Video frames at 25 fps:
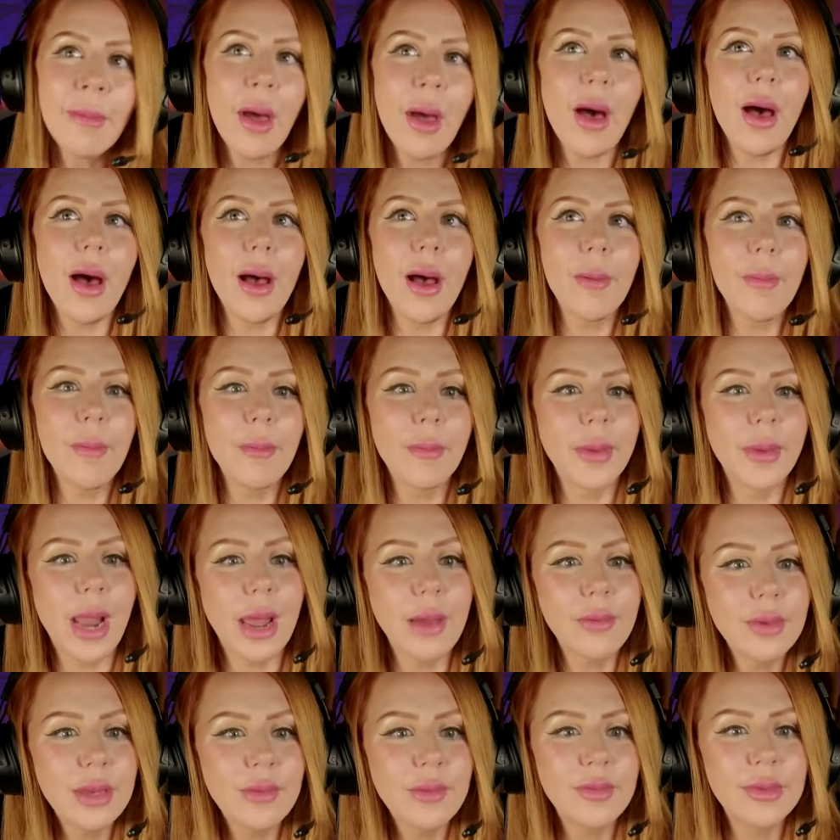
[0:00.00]
But
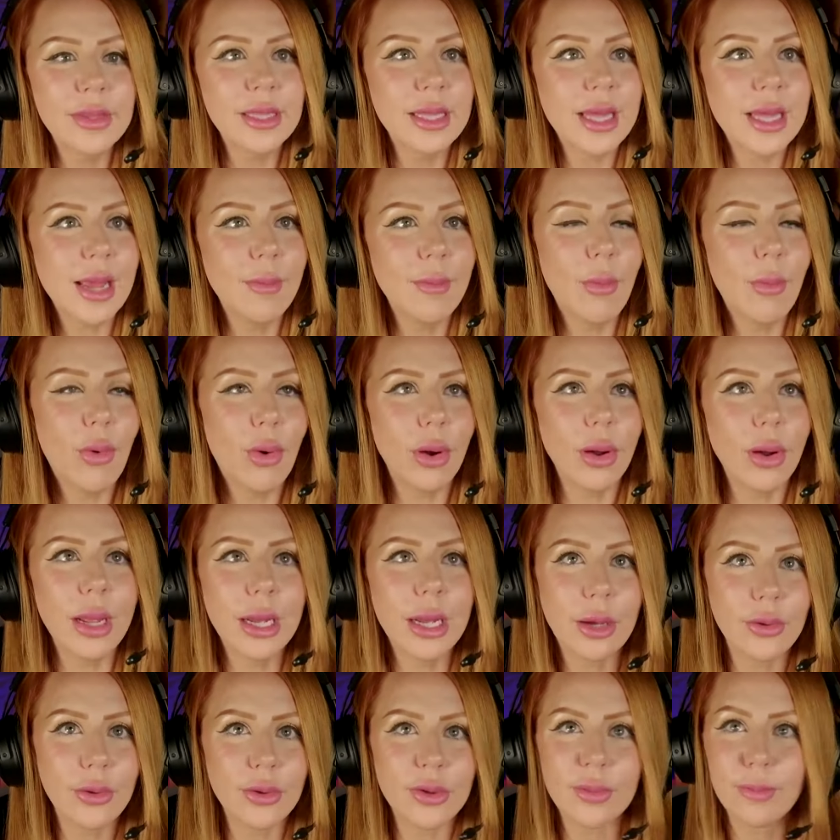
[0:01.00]
I would even say more,
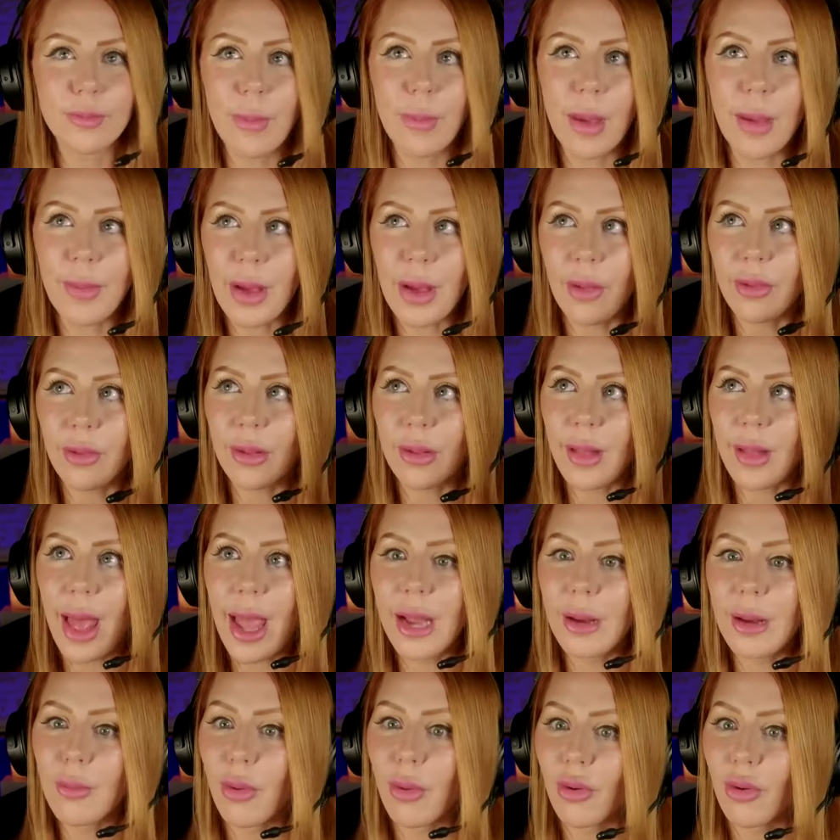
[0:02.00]
it goes maybe on the
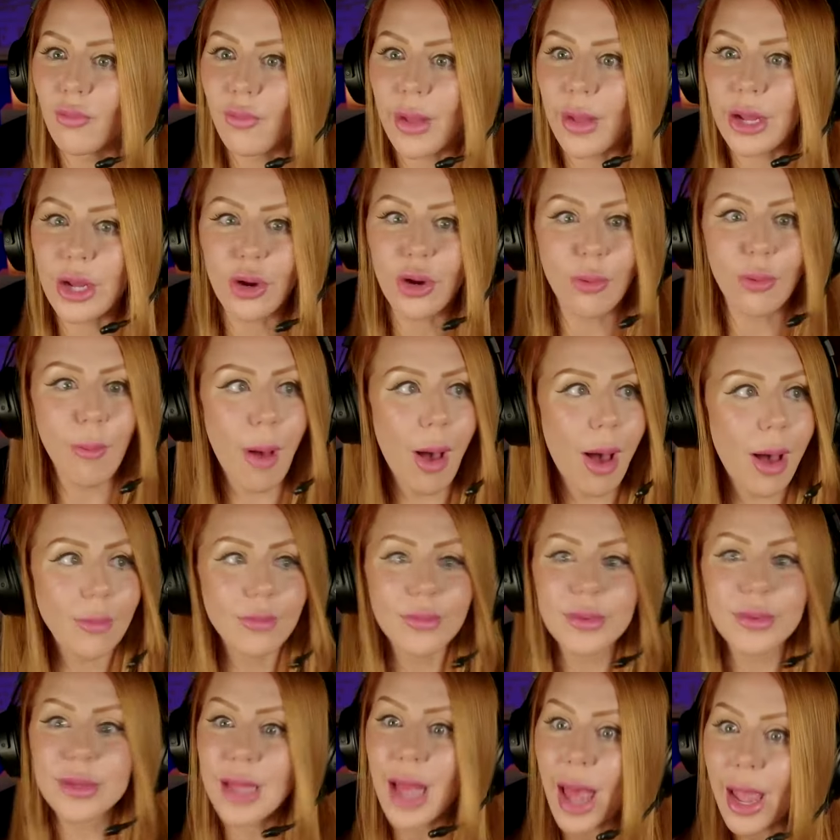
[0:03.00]
line more of like your
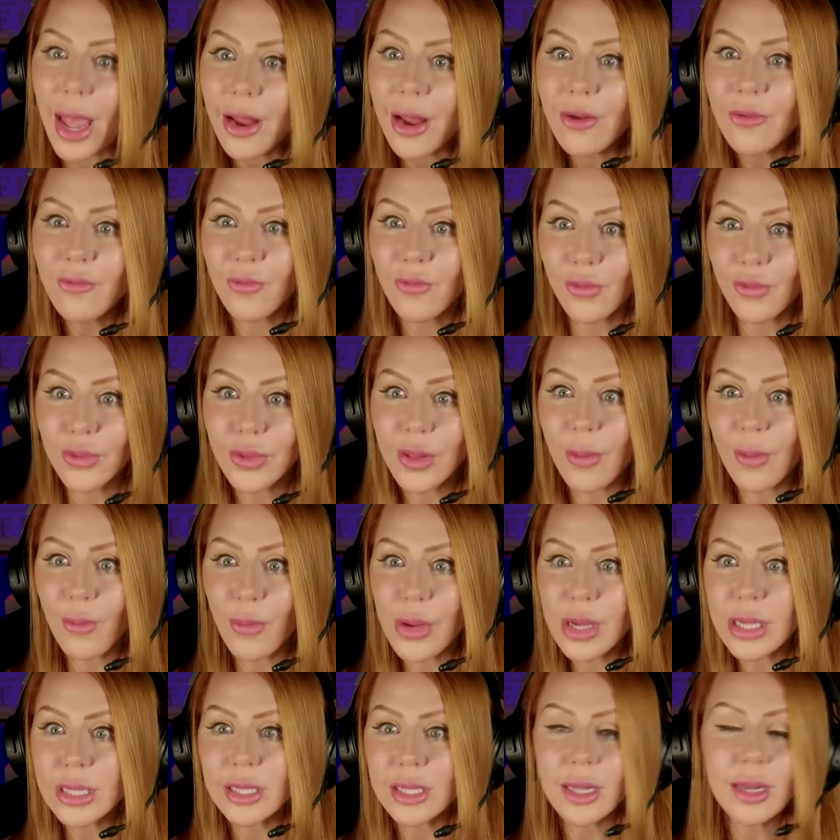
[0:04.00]
mom's side for some
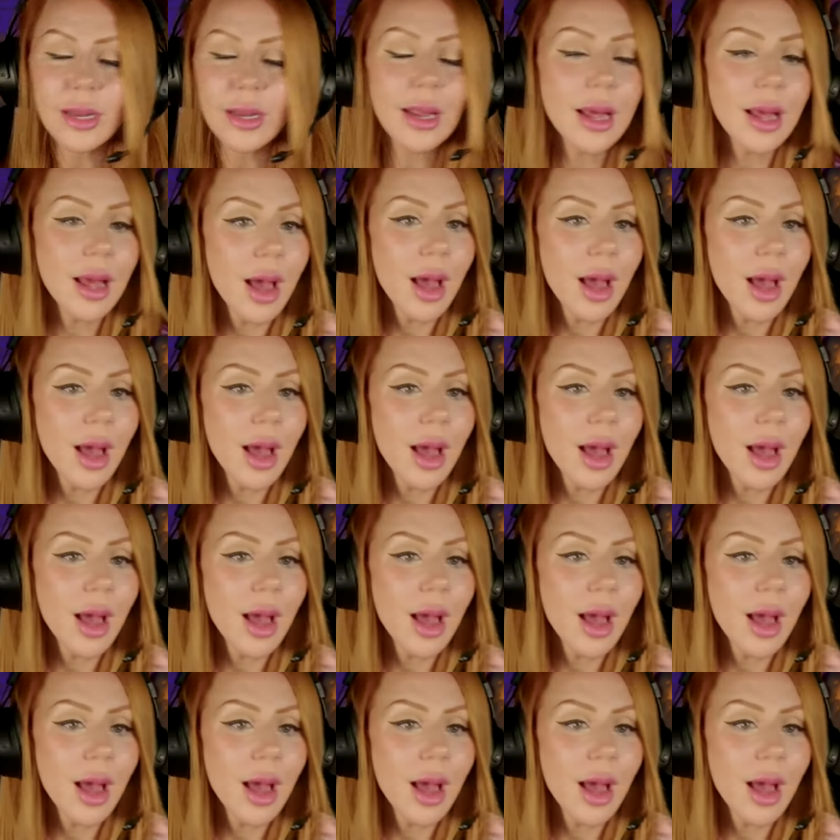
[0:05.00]
reason.